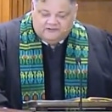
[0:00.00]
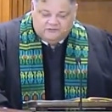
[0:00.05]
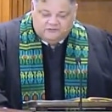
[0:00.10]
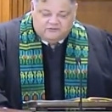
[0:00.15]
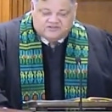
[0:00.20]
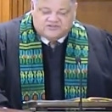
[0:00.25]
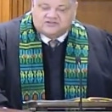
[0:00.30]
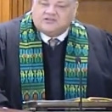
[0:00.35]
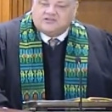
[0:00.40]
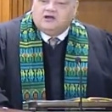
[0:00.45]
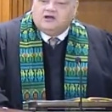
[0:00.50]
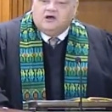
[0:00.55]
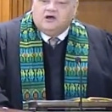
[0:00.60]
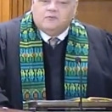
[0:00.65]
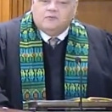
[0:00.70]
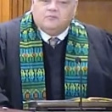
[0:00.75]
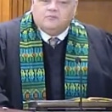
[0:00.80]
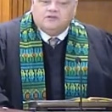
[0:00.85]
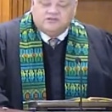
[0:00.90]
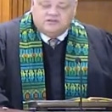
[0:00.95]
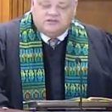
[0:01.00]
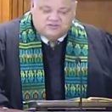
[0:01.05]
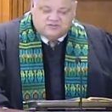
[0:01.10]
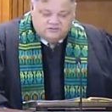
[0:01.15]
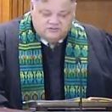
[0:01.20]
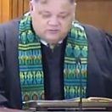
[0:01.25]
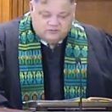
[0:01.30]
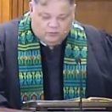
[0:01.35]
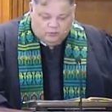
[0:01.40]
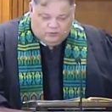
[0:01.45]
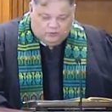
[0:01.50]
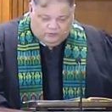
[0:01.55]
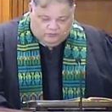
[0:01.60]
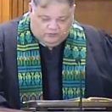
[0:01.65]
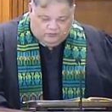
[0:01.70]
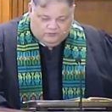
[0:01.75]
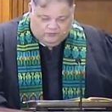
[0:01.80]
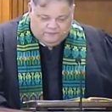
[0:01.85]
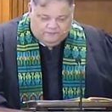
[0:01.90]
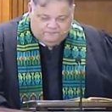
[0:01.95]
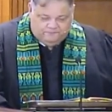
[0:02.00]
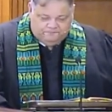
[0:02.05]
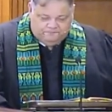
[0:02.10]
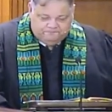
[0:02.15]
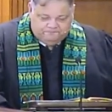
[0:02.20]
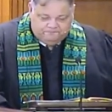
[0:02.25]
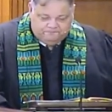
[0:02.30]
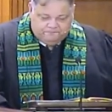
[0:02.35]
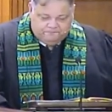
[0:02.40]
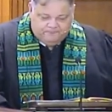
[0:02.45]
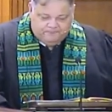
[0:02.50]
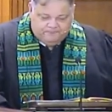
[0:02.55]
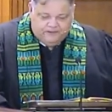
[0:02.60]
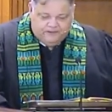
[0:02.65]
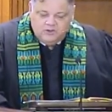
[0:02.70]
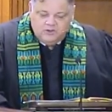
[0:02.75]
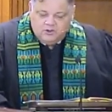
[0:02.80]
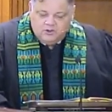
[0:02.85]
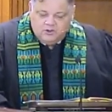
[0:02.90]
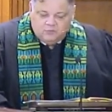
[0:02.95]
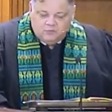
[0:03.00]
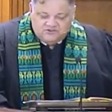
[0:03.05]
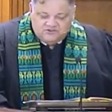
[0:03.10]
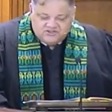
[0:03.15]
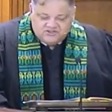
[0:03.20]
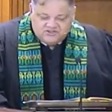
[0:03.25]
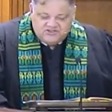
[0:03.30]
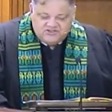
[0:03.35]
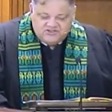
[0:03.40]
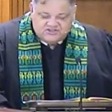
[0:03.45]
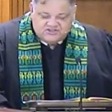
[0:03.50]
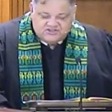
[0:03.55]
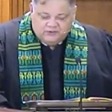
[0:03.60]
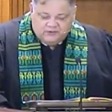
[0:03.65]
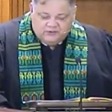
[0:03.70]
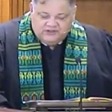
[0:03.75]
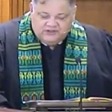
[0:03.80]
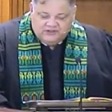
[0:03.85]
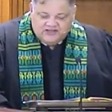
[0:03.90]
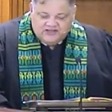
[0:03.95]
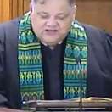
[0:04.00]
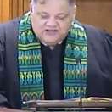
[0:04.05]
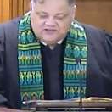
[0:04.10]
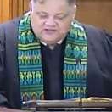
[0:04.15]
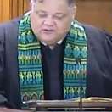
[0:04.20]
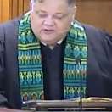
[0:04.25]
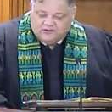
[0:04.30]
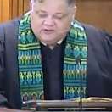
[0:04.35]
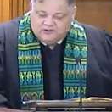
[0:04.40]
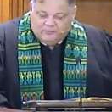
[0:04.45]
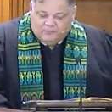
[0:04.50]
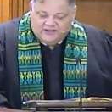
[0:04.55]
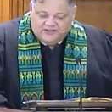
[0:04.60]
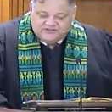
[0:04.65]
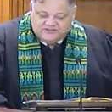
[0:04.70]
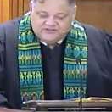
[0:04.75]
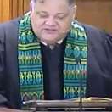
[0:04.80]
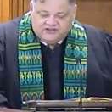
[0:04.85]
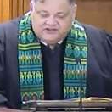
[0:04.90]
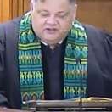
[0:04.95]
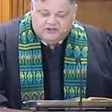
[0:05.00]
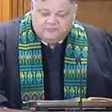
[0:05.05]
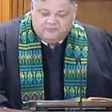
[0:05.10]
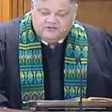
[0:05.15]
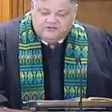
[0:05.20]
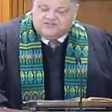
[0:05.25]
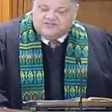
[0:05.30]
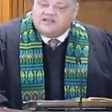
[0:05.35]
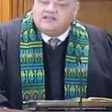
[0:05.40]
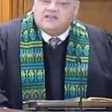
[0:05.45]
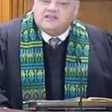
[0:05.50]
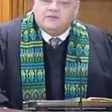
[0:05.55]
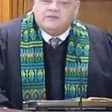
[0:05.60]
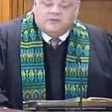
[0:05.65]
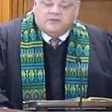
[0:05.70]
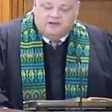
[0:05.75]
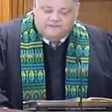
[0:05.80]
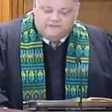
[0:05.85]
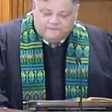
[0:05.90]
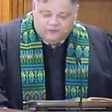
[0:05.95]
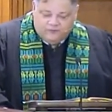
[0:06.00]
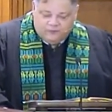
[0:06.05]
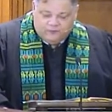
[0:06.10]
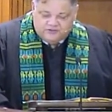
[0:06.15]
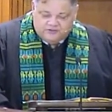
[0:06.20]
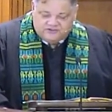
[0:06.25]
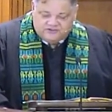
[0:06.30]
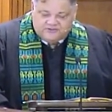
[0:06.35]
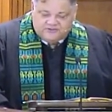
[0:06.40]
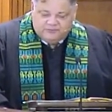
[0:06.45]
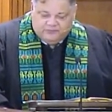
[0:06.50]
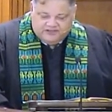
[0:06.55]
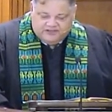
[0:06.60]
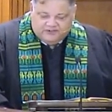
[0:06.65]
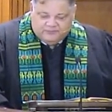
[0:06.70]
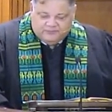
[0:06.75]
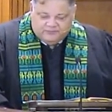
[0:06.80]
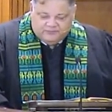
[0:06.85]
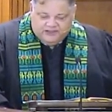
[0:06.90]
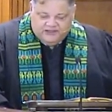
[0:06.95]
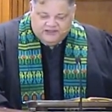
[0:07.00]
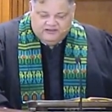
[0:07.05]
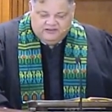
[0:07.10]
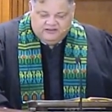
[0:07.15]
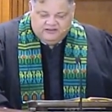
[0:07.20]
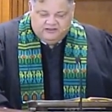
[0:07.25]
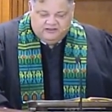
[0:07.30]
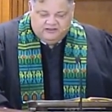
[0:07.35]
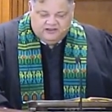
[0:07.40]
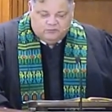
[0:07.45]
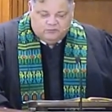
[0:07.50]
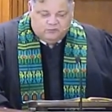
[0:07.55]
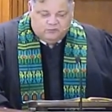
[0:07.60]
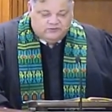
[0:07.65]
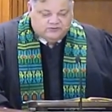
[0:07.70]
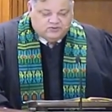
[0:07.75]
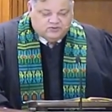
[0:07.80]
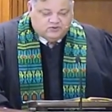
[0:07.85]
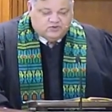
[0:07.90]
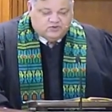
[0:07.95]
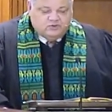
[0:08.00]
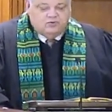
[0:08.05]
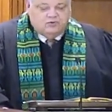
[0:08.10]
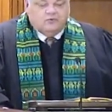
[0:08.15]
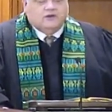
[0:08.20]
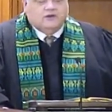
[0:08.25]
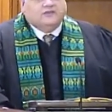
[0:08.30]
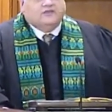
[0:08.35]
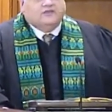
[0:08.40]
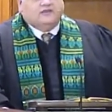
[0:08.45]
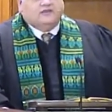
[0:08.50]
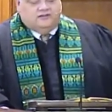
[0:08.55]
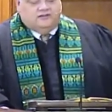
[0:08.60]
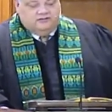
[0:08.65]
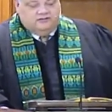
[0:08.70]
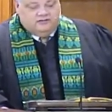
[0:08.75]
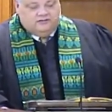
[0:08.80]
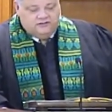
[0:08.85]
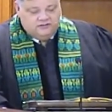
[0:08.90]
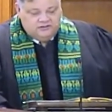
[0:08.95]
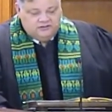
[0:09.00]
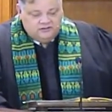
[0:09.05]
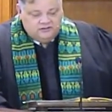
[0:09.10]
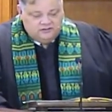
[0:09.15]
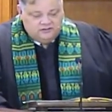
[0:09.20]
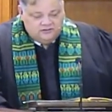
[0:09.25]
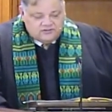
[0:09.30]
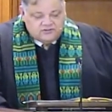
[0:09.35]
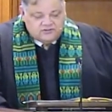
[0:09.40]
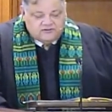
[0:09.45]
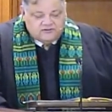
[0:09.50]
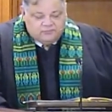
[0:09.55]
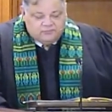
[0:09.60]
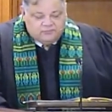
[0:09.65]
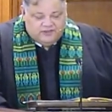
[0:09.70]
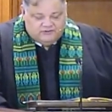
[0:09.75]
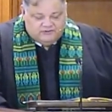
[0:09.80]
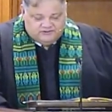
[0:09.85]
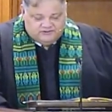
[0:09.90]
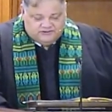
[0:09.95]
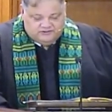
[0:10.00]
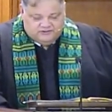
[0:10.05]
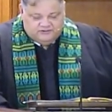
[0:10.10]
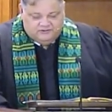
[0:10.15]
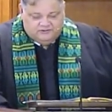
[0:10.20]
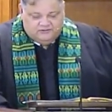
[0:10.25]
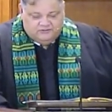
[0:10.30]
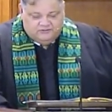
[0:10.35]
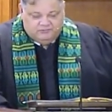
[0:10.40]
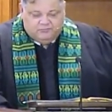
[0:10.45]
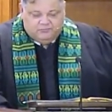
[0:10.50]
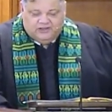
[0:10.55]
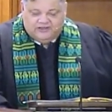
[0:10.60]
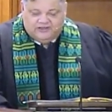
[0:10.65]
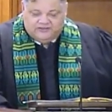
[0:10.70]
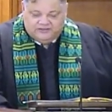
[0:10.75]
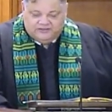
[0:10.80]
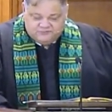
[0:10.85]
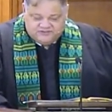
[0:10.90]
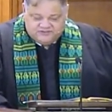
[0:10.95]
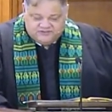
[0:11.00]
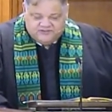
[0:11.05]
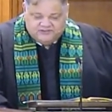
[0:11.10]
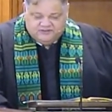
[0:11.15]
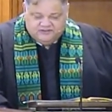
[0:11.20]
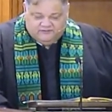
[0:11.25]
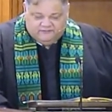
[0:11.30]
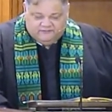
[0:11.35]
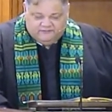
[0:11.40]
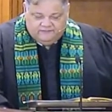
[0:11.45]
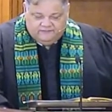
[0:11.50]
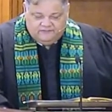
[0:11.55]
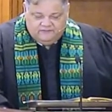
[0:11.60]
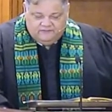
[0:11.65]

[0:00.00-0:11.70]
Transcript: who is to come into the world. When Jesus realized that they were about to come and take him by force to make him king, he withdrew again to the mountain by himself.